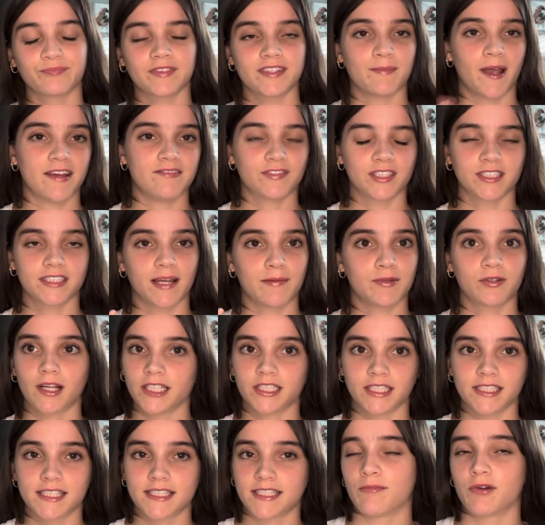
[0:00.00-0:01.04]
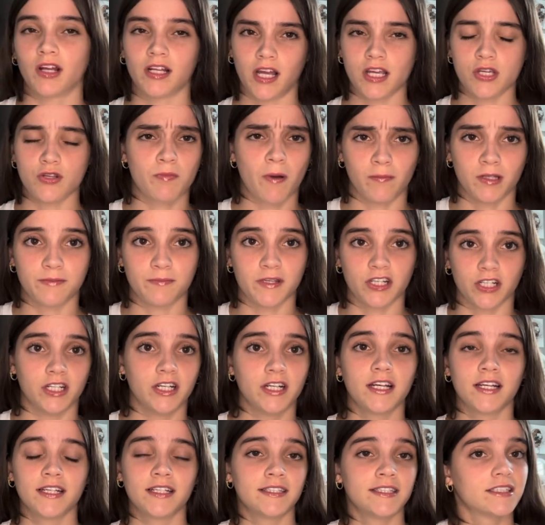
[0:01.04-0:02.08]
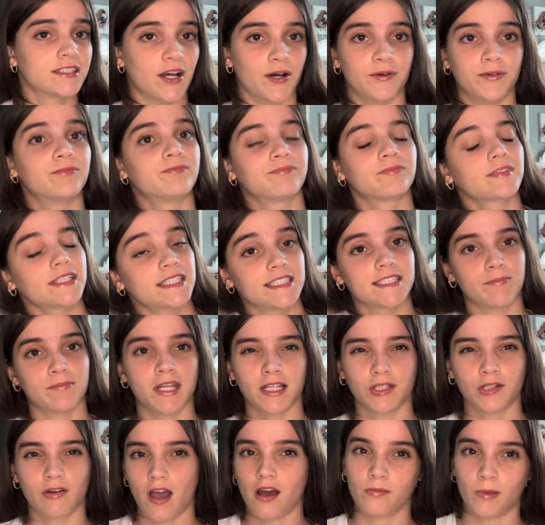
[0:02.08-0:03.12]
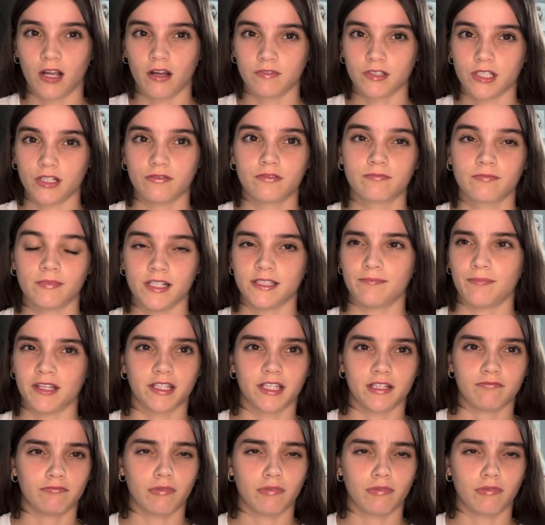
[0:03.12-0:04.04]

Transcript: It's my first, I'm a little anxious, I'm not a huge public speaker, so this is something a little out of my comfort zone, is basically